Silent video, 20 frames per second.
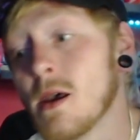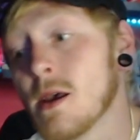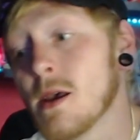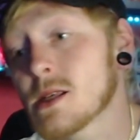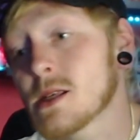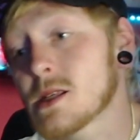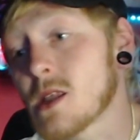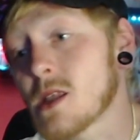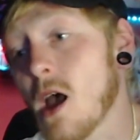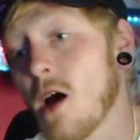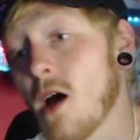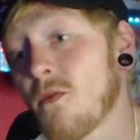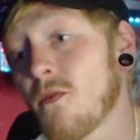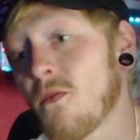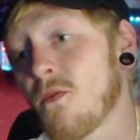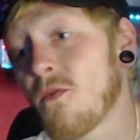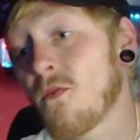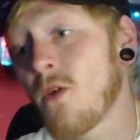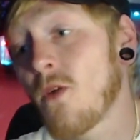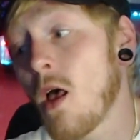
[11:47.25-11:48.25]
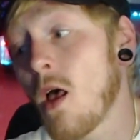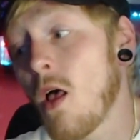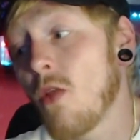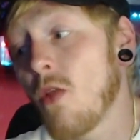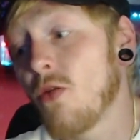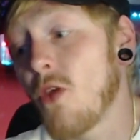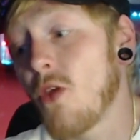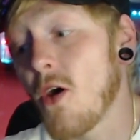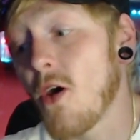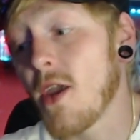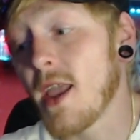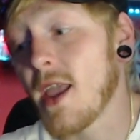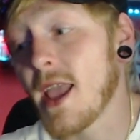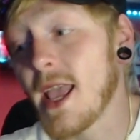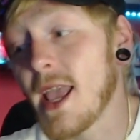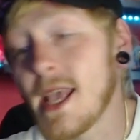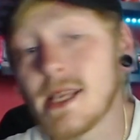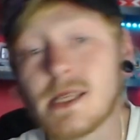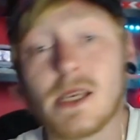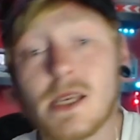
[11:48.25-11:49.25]
stuff that
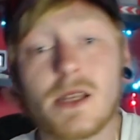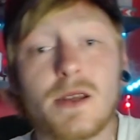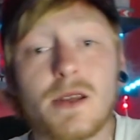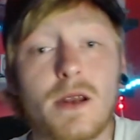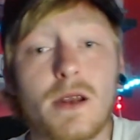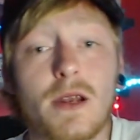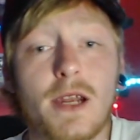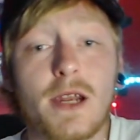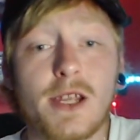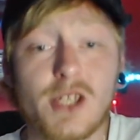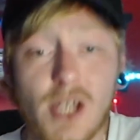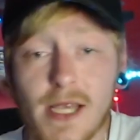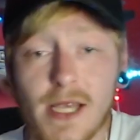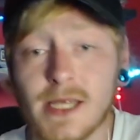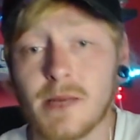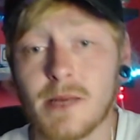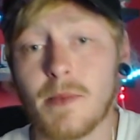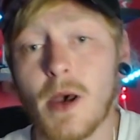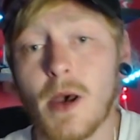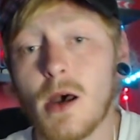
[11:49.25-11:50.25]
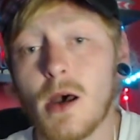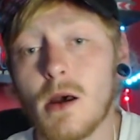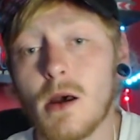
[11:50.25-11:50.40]
isn't legitimate